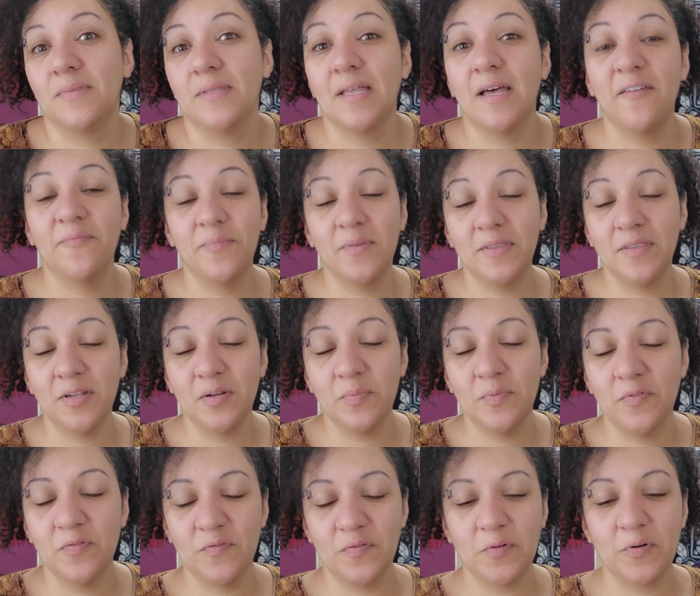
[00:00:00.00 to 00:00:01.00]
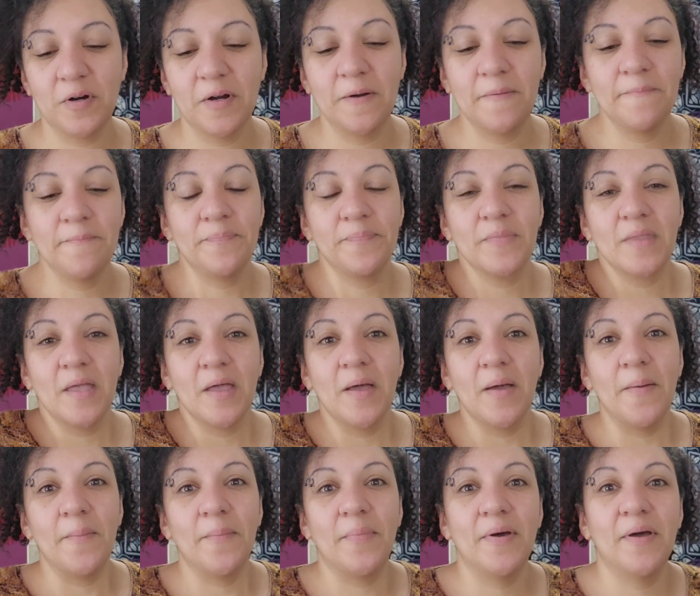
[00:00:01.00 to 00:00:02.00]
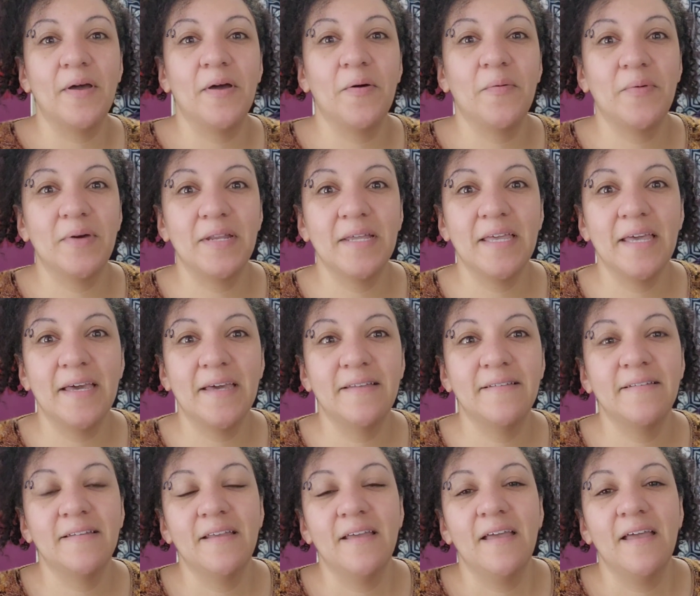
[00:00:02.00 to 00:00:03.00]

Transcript: Now, I've been there before, but I went again